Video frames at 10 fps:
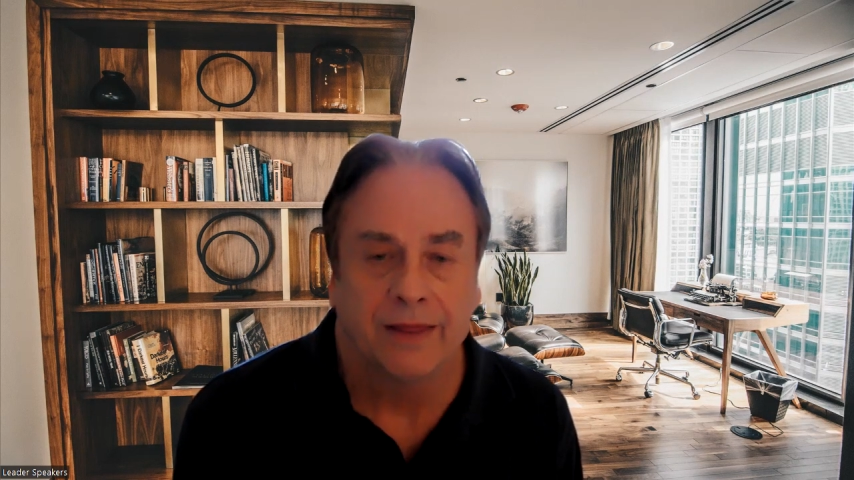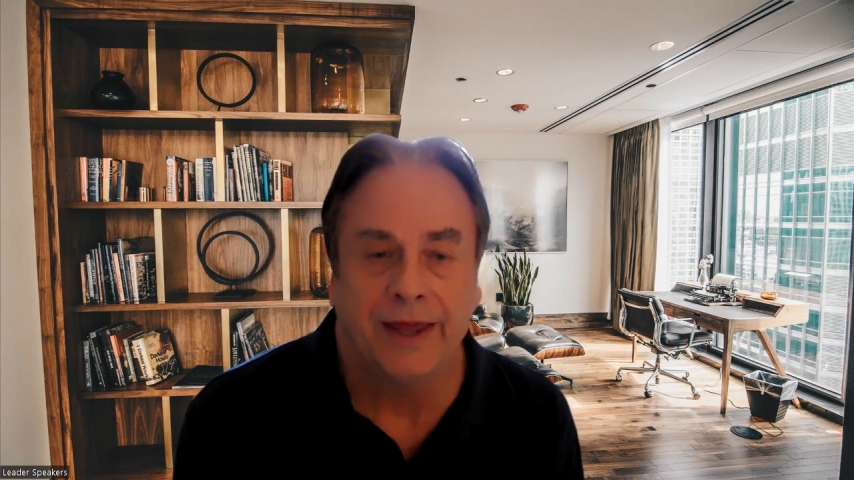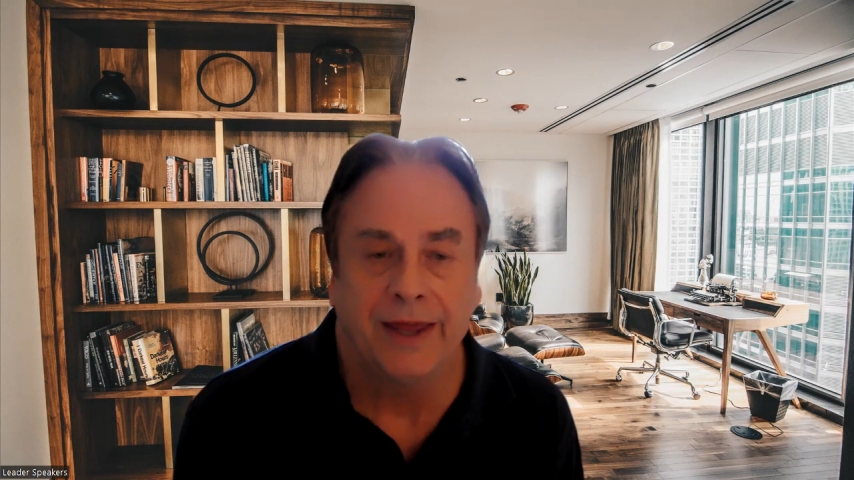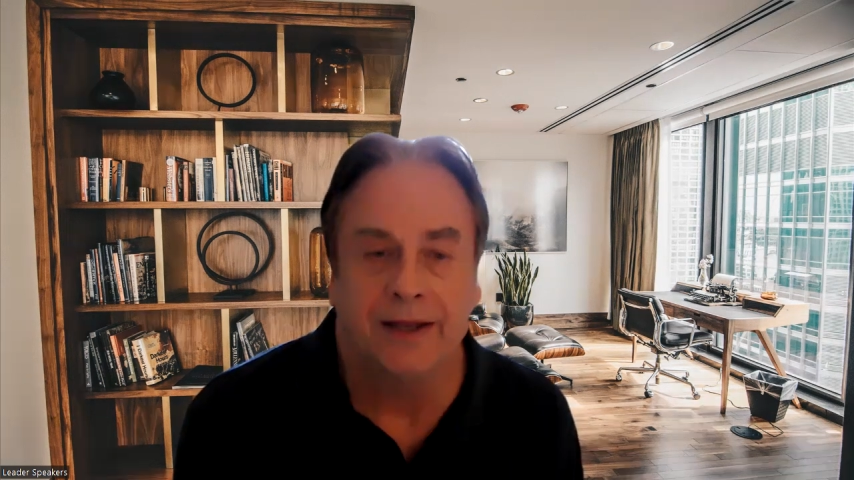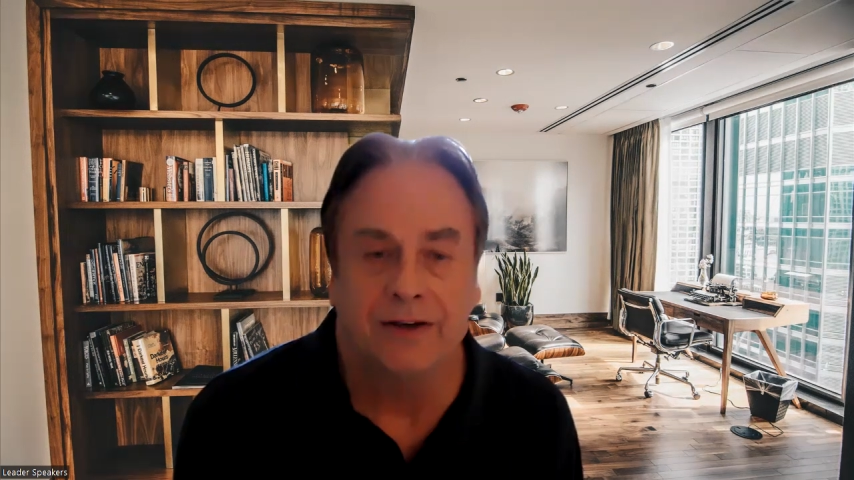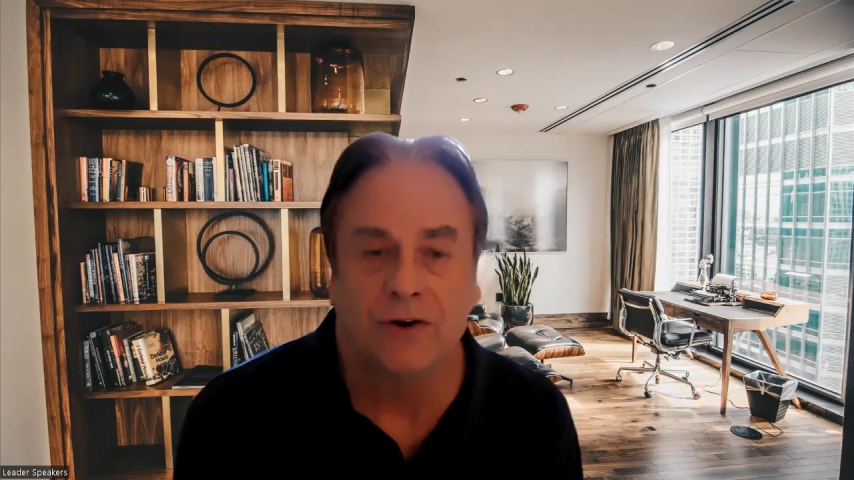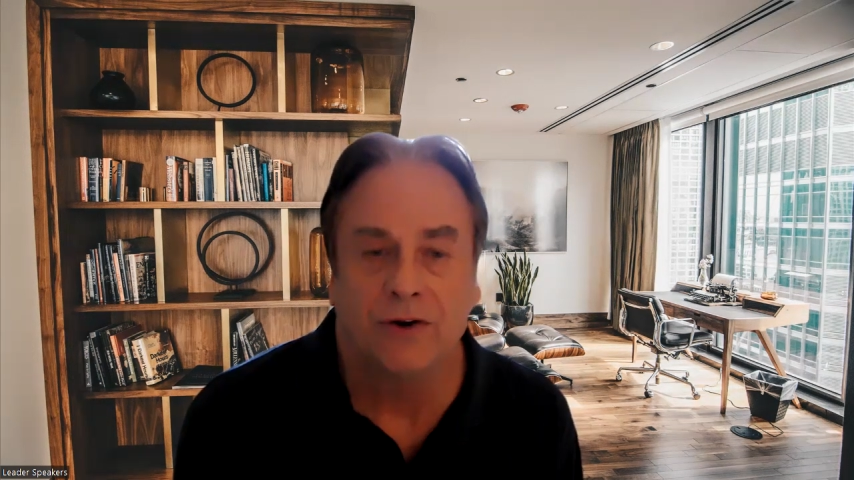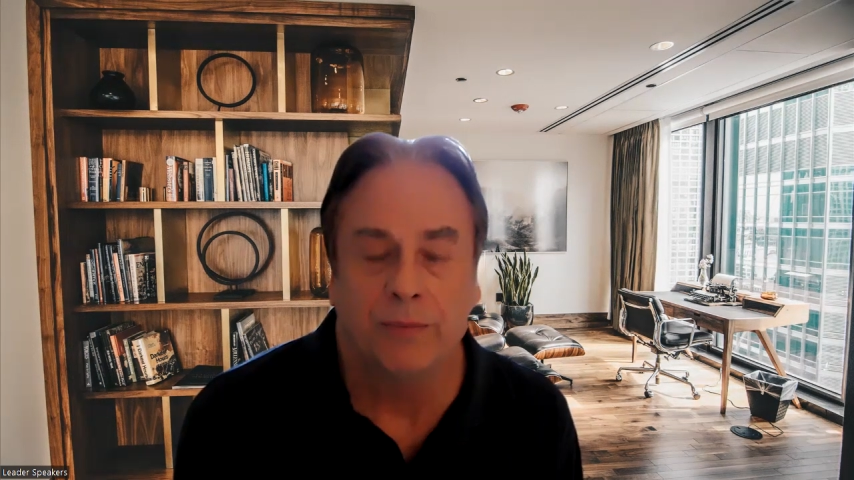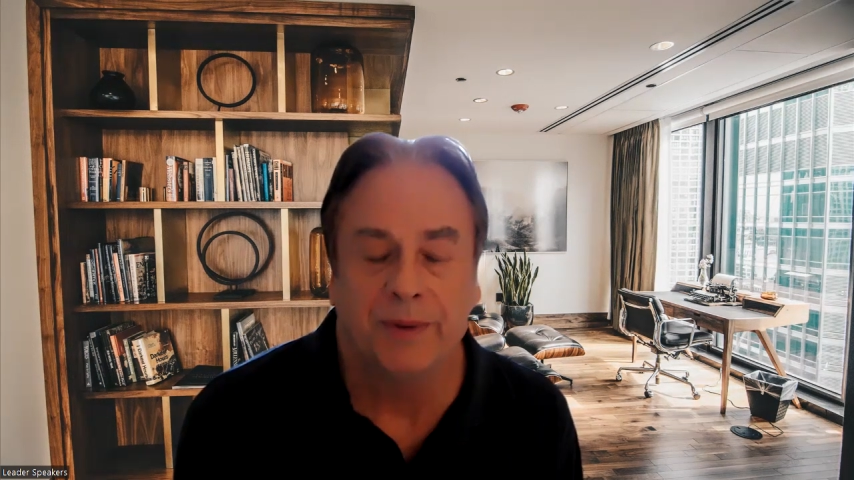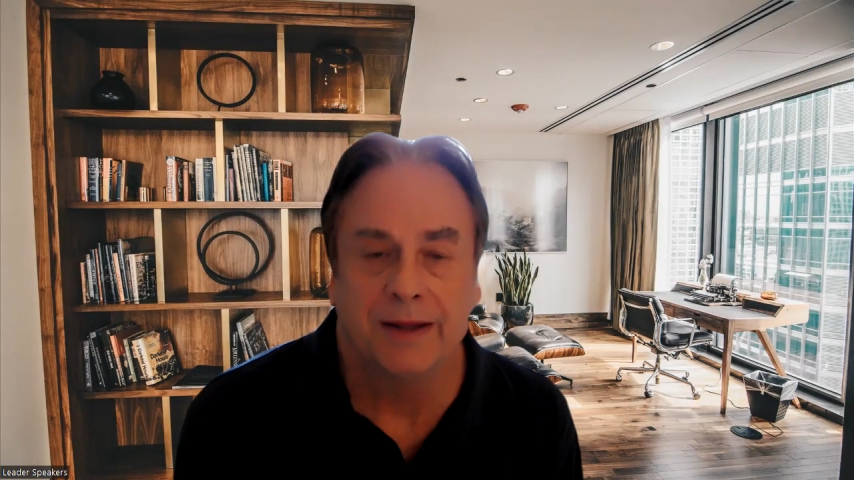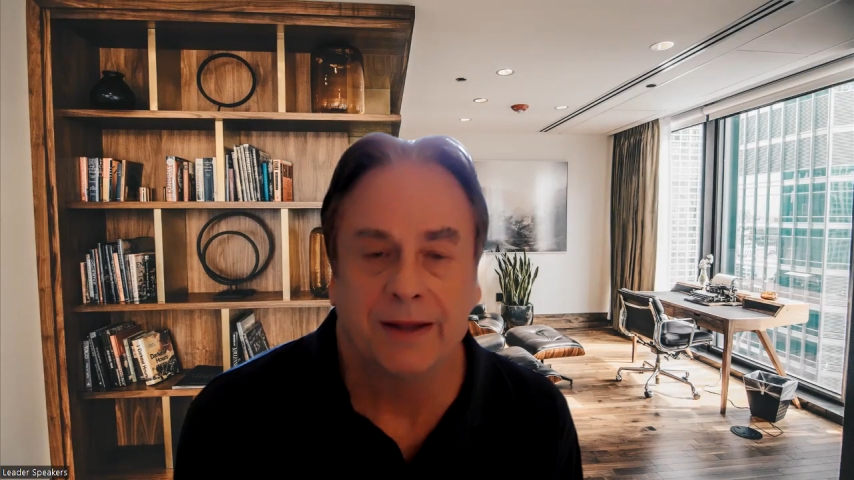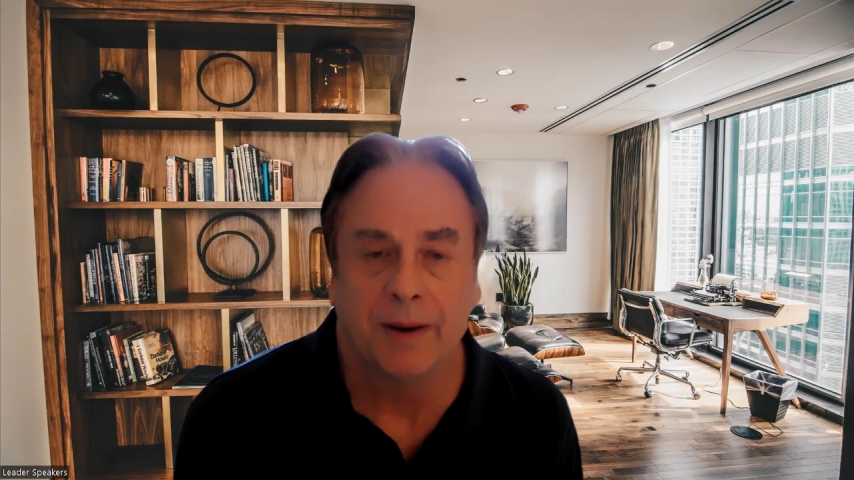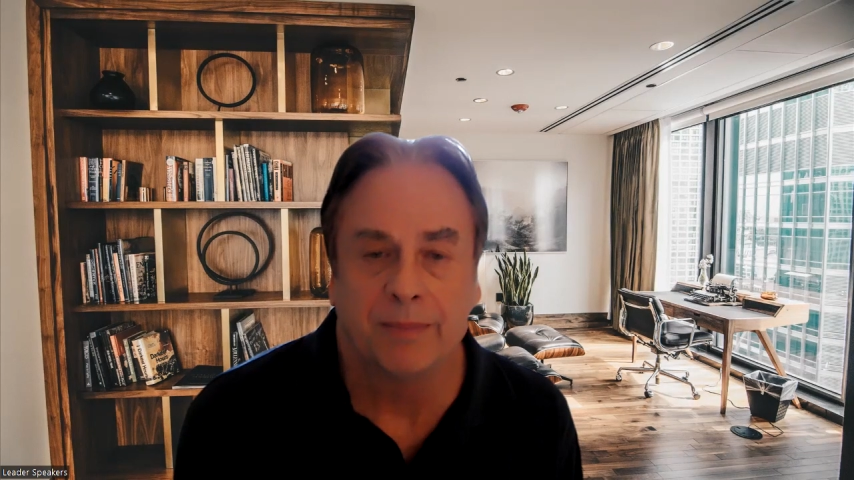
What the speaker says: they had told me that my